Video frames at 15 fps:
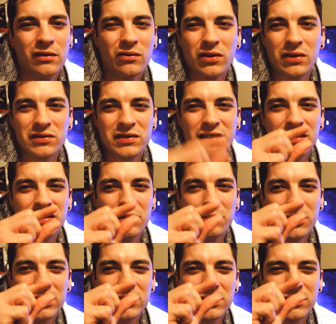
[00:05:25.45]
or they'll say
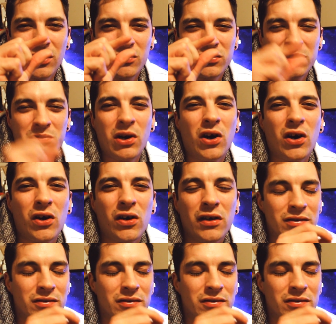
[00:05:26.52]
something so small.